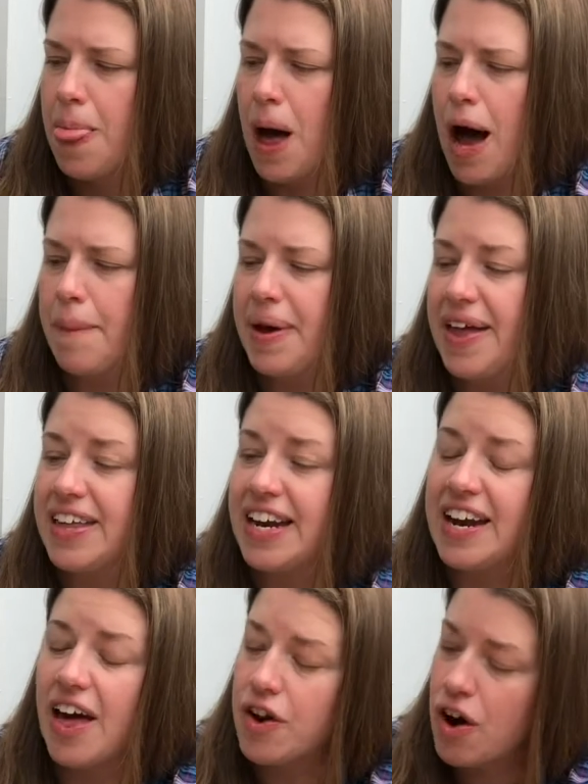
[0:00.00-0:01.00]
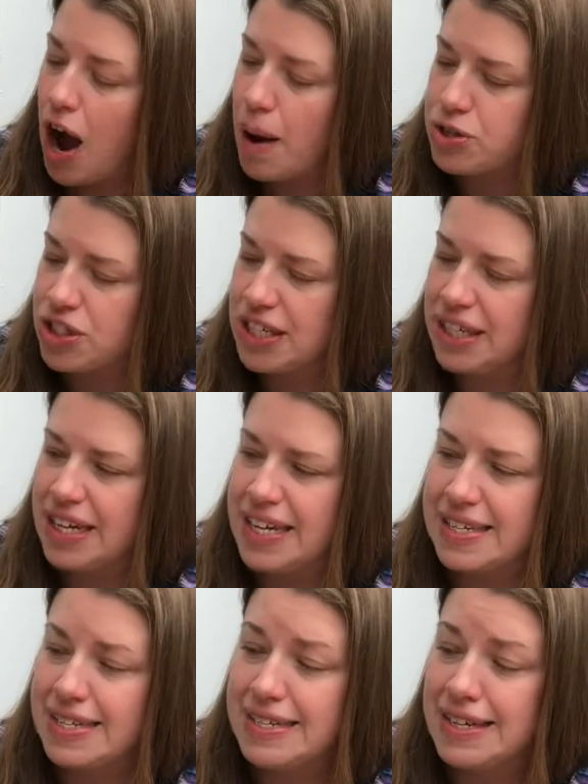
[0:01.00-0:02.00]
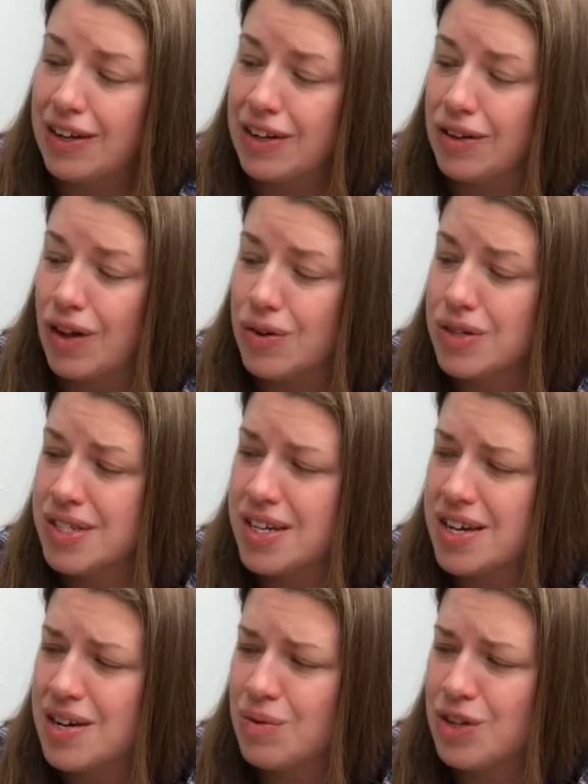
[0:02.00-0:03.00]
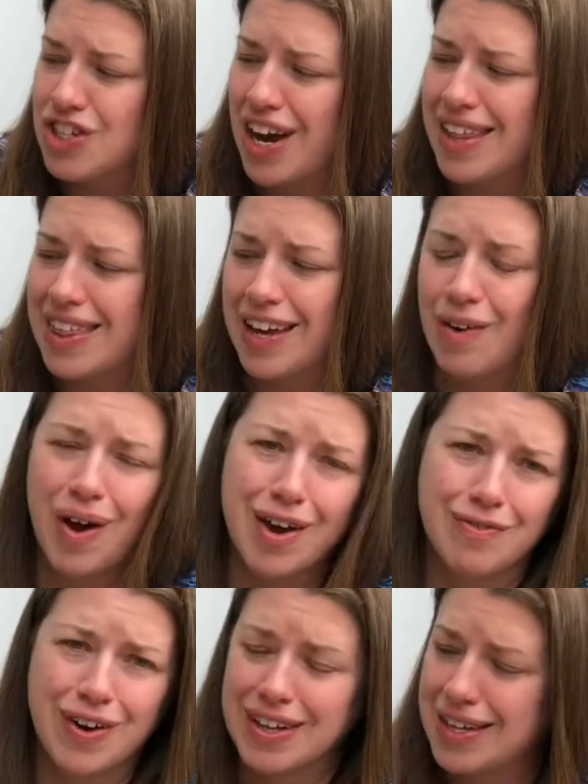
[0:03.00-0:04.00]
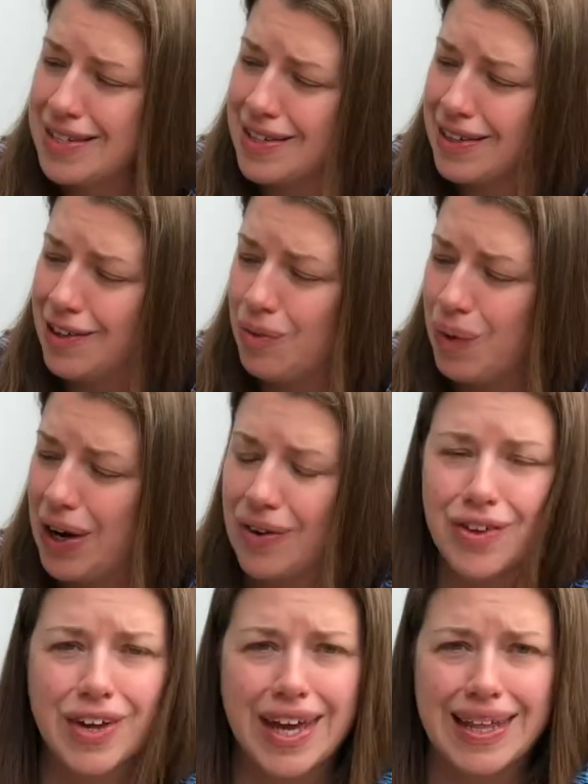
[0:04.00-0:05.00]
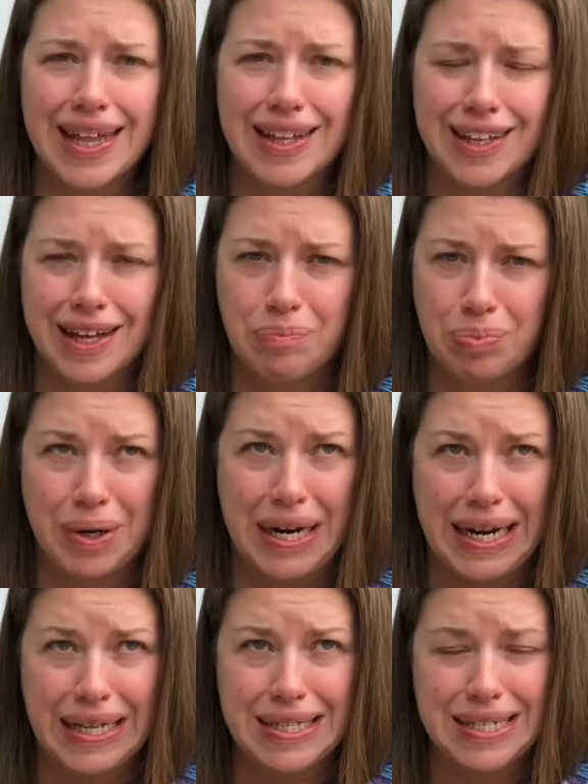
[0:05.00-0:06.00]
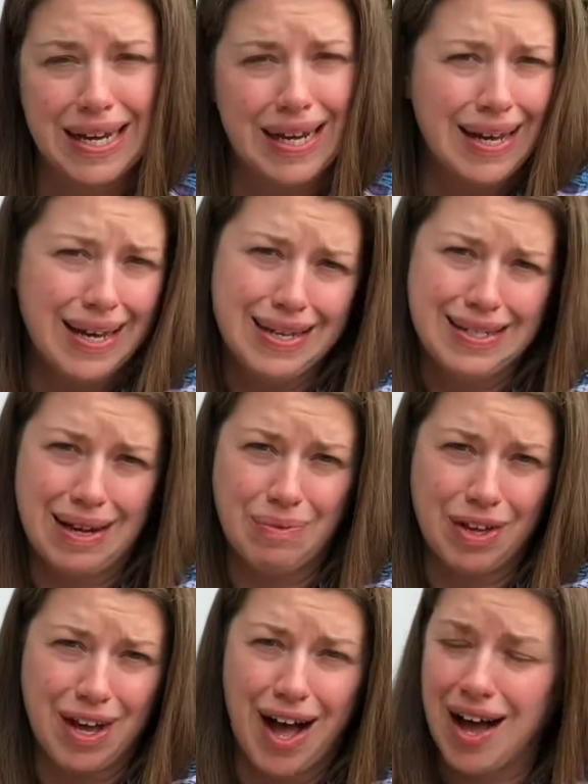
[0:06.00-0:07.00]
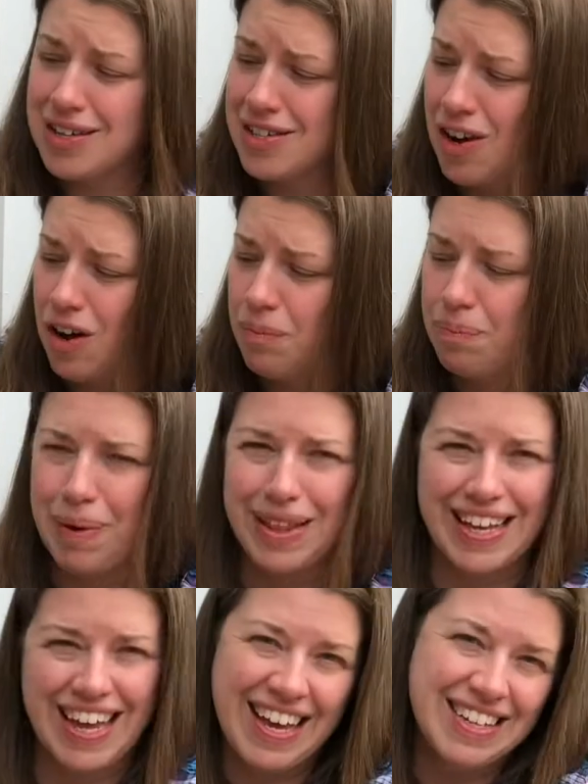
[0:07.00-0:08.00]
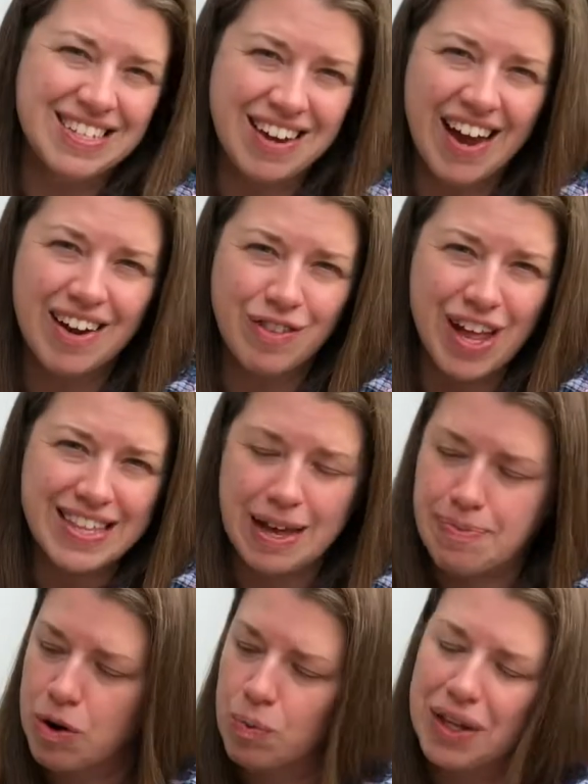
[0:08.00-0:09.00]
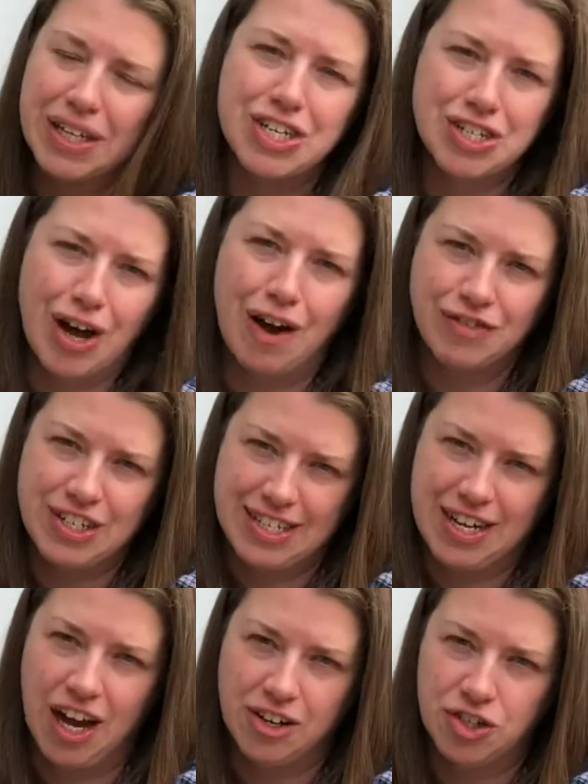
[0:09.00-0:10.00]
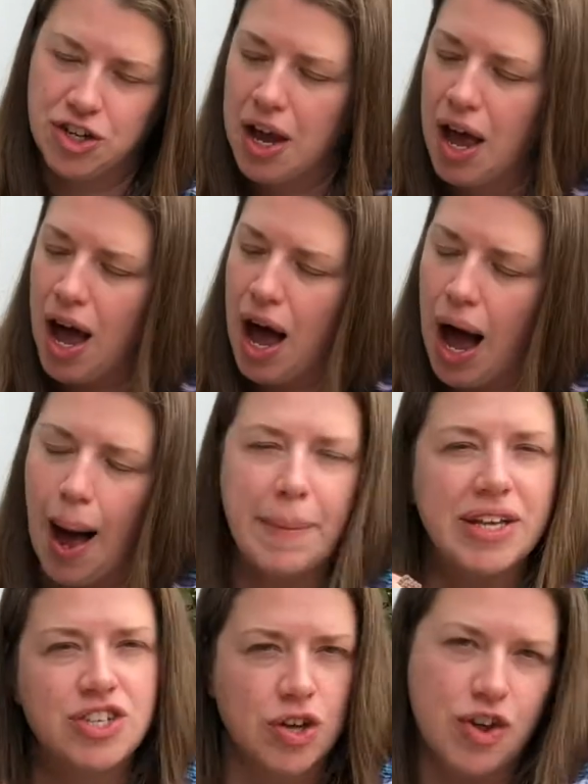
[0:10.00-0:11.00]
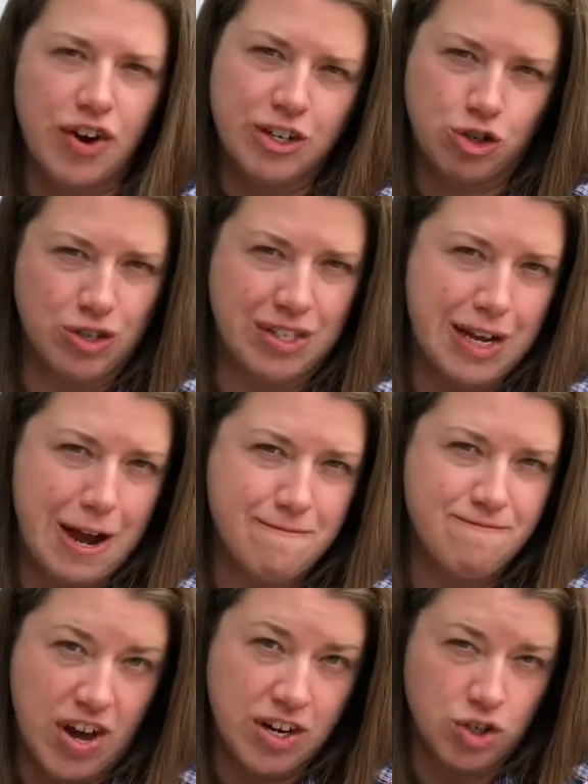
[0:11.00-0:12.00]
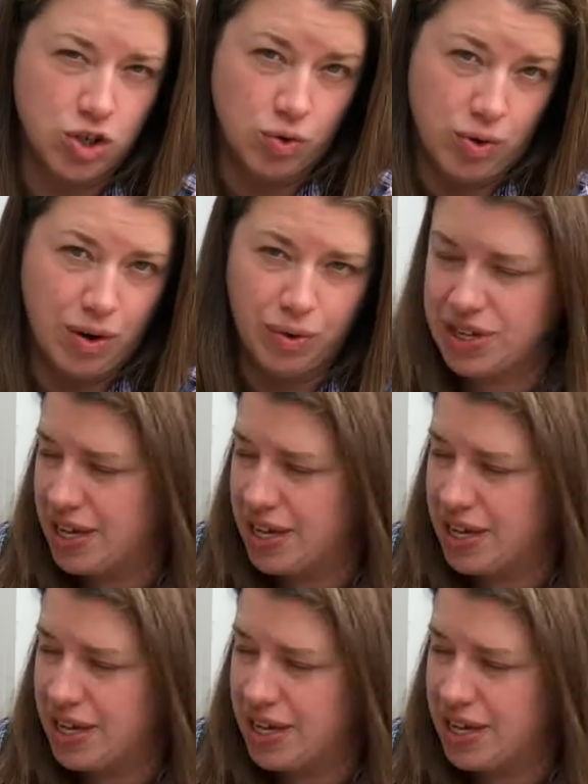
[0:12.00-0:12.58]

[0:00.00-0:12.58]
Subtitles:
And then another option is cellulosa, which I think, quite frankly, is a little weird looking. They look like brains. Same with coxcomb, but the kids kind of like them. They're really soft to touch. And so they're interesting and fun to grow with